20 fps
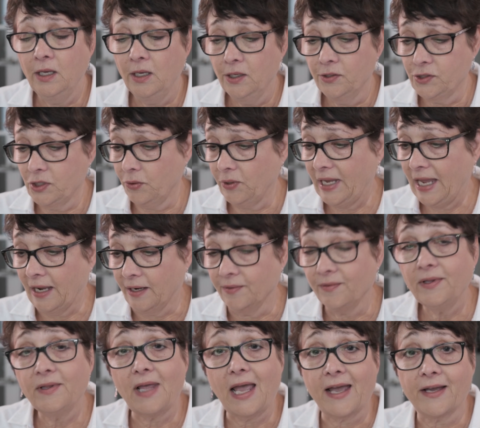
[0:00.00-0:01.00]
So
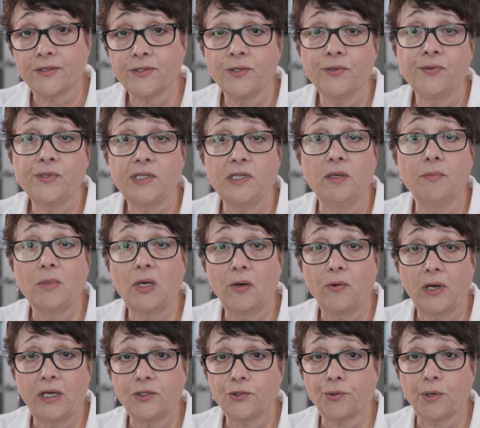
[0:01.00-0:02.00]
again, Axon
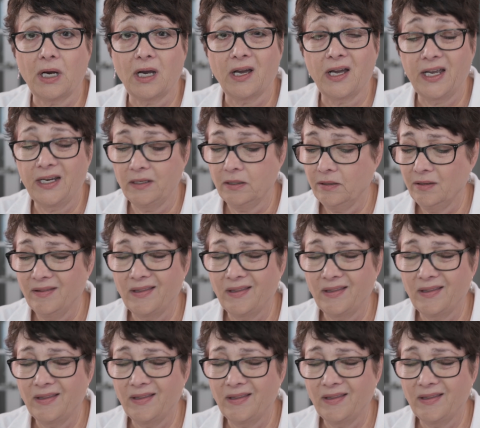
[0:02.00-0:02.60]
CMO I tried.